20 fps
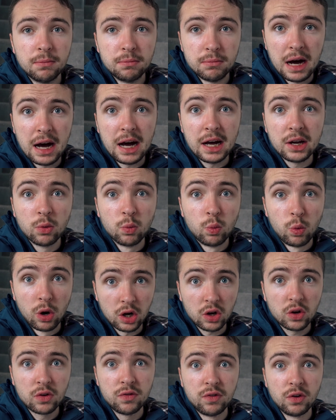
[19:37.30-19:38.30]
my
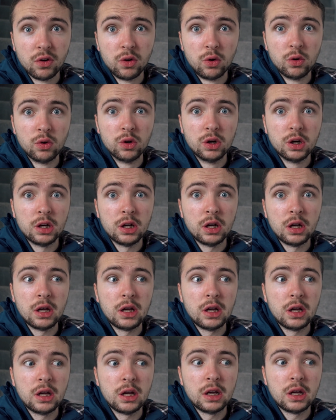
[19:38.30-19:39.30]
workflow
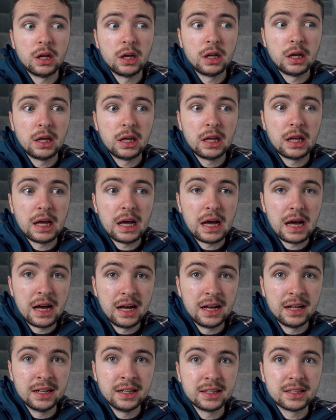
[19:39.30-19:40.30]

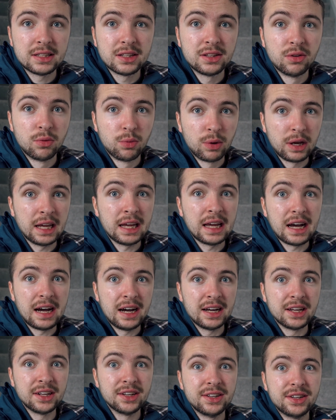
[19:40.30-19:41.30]
and the way
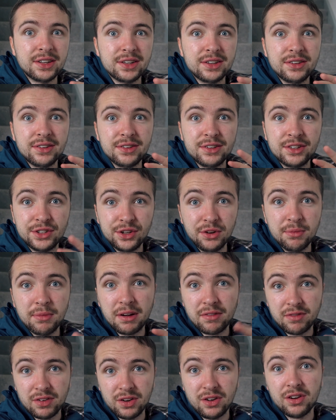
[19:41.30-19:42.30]
I shoot my
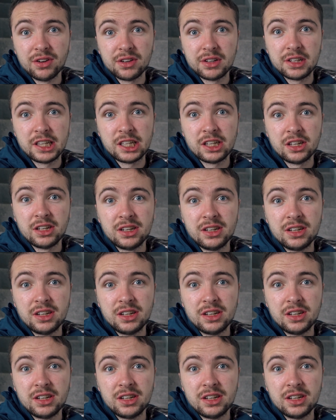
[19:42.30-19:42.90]
vlogs.